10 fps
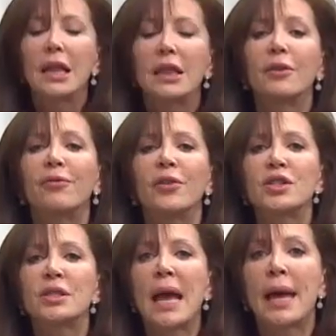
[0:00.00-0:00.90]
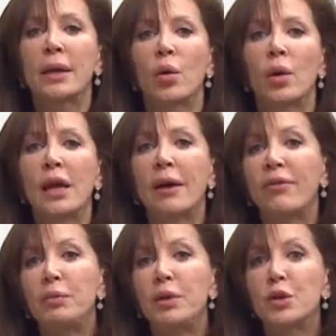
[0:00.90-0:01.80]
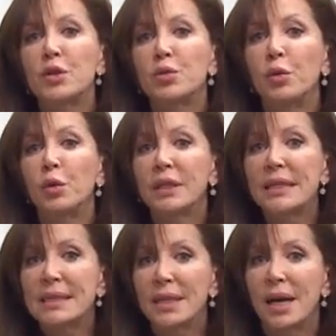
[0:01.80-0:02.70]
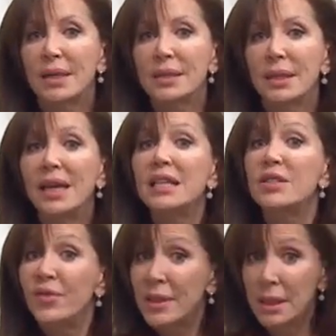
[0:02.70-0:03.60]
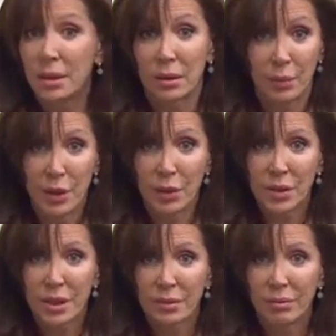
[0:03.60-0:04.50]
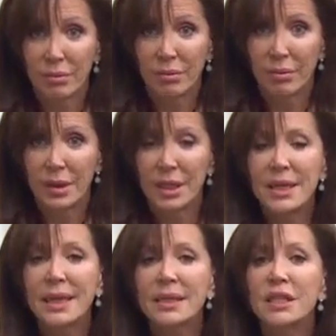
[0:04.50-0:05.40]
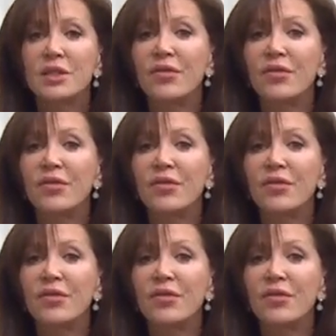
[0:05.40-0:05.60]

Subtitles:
The first category of abuse we will discuss is physical abuse. The Texas